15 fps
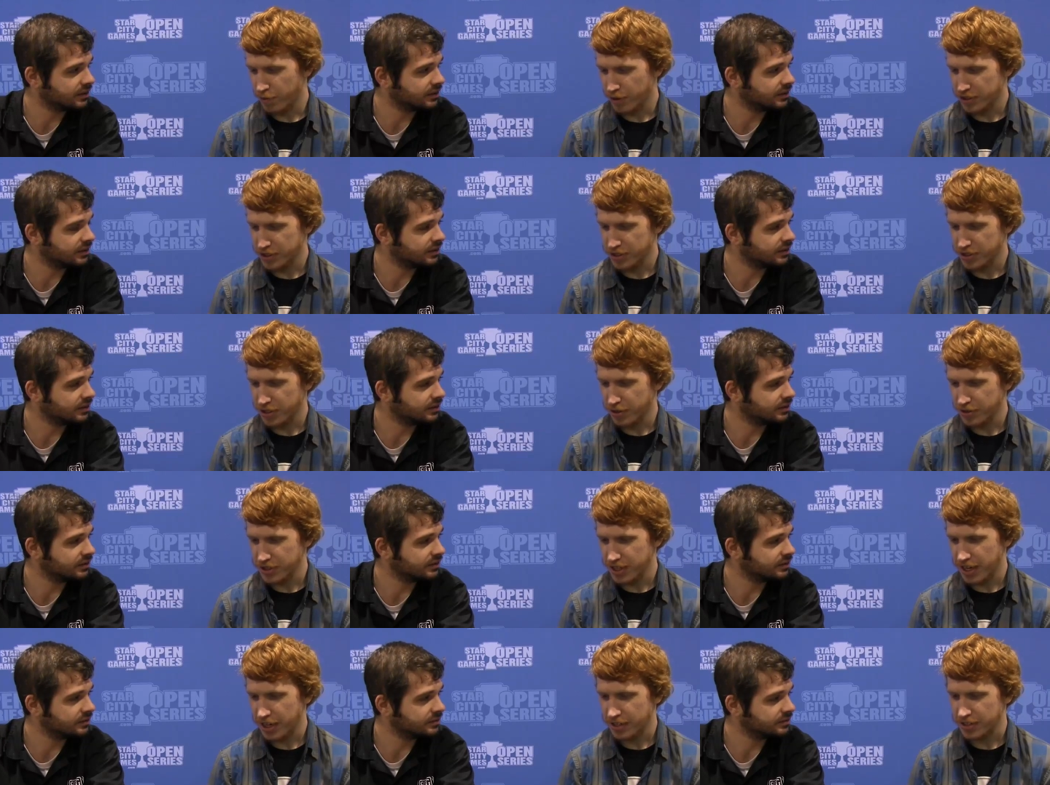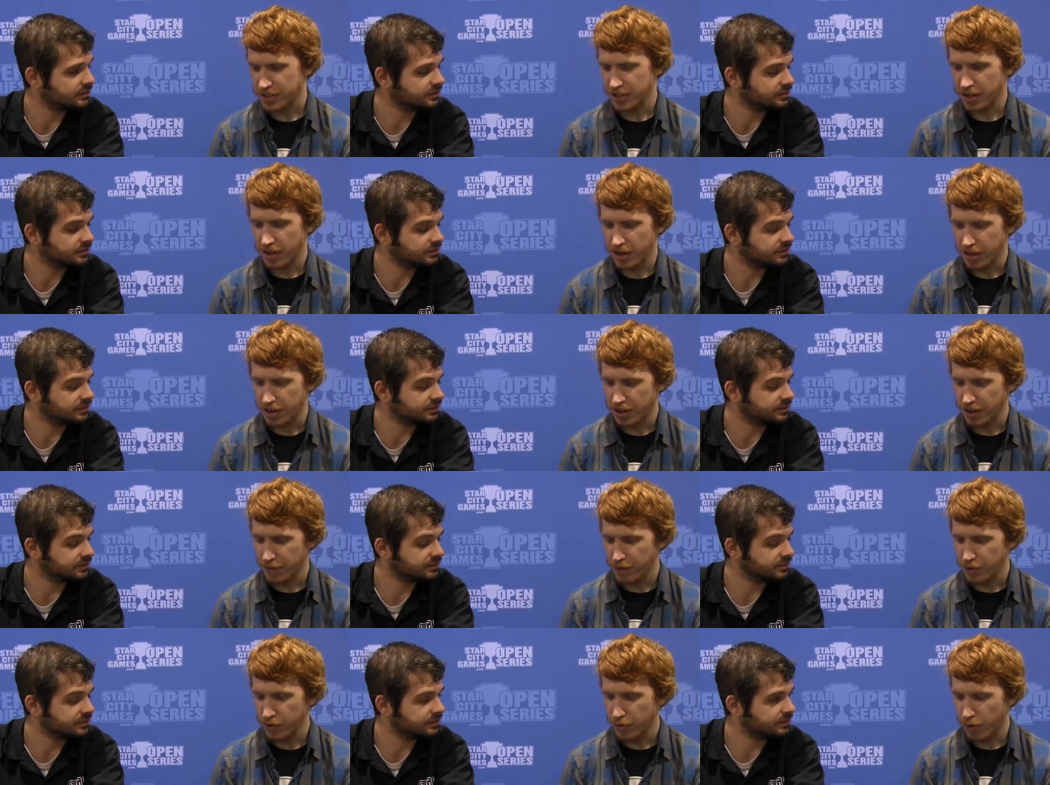Speaker 1: versus those decks, uh,
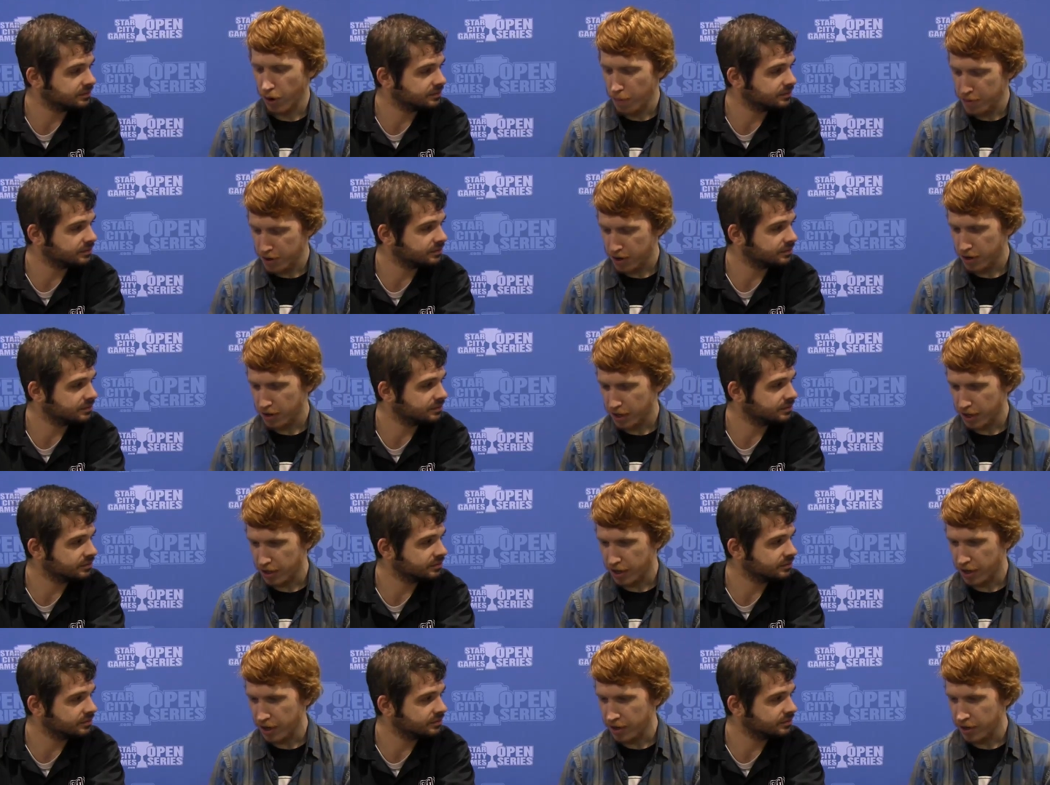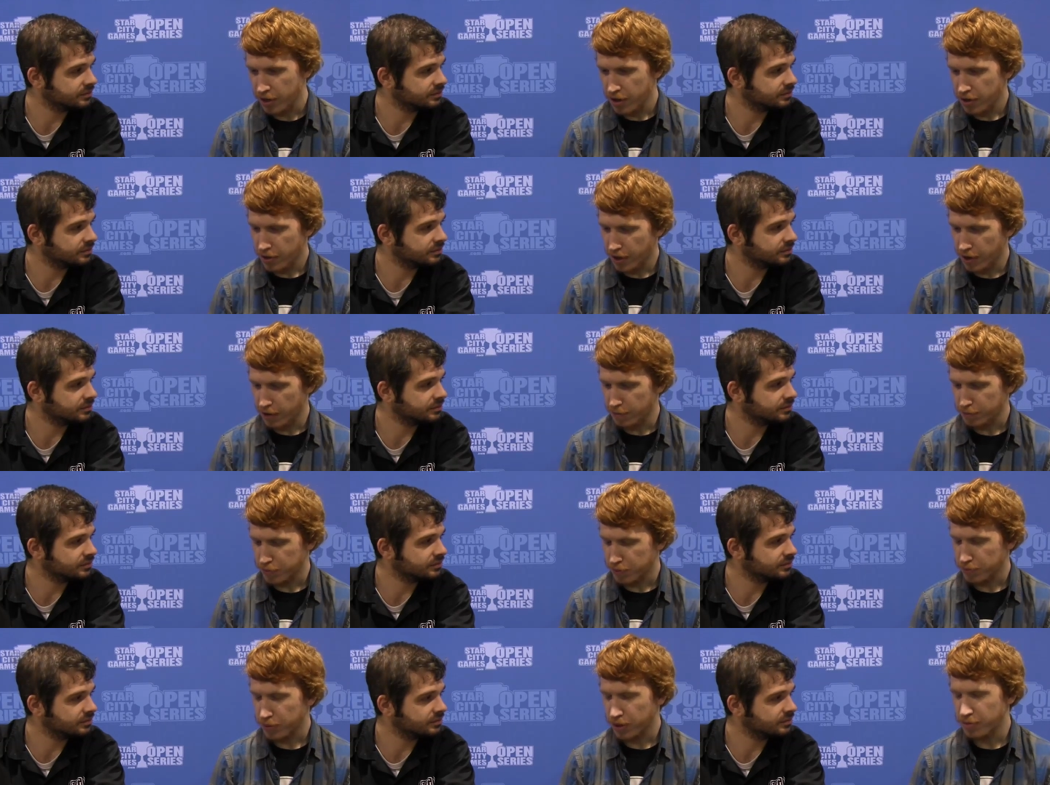if you open on a Leyline, then
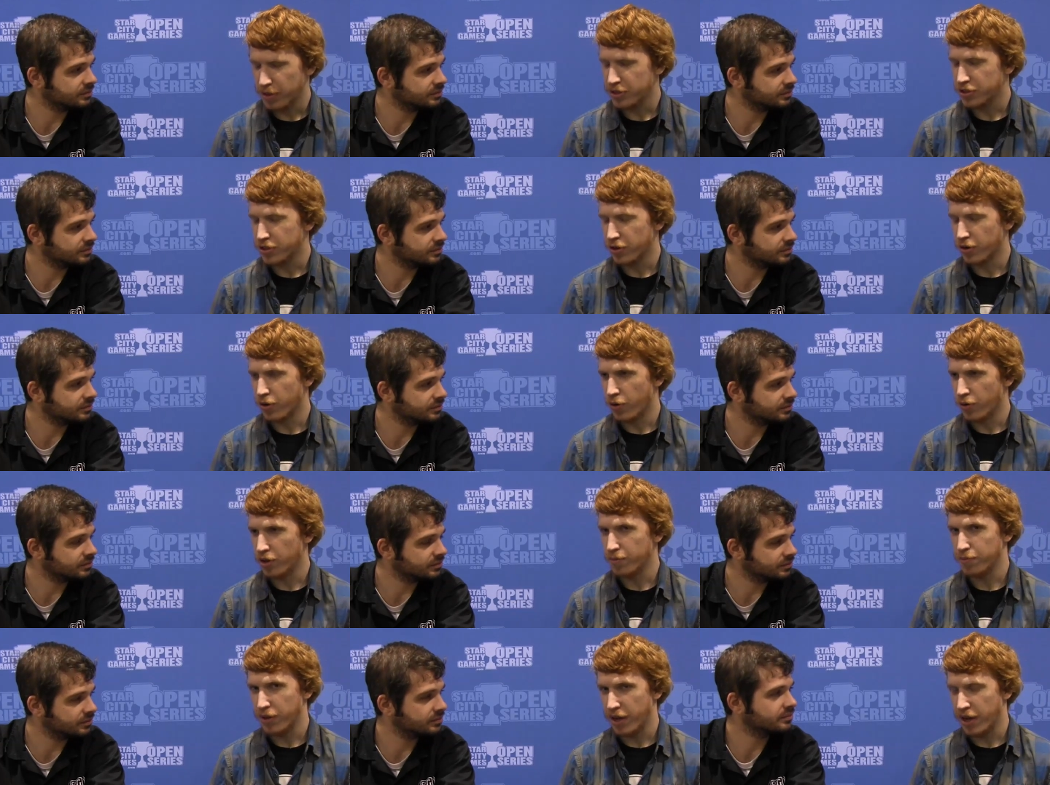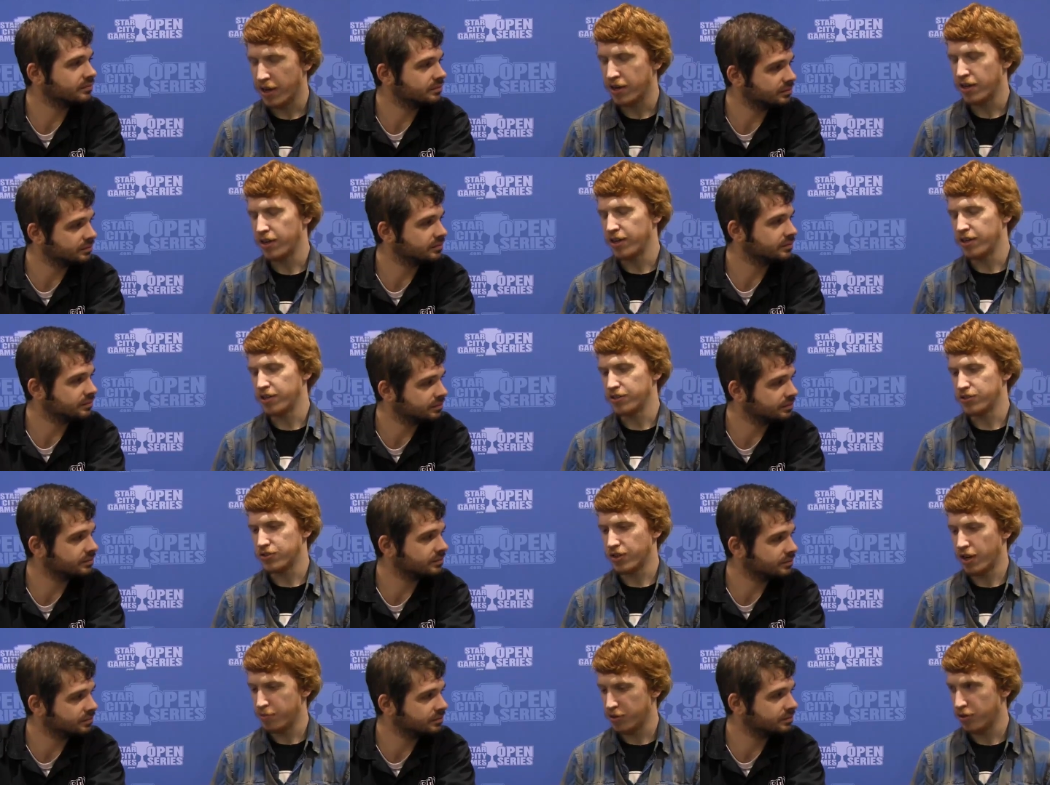pretty much their only plan
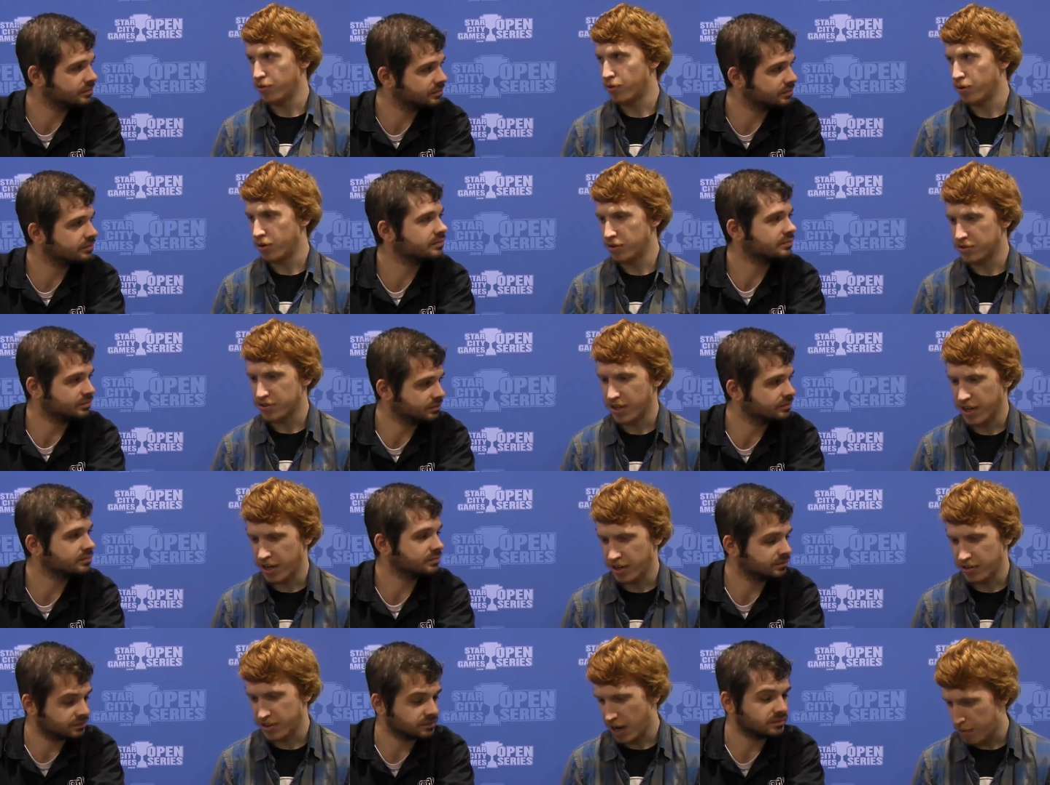is empty the warrens, and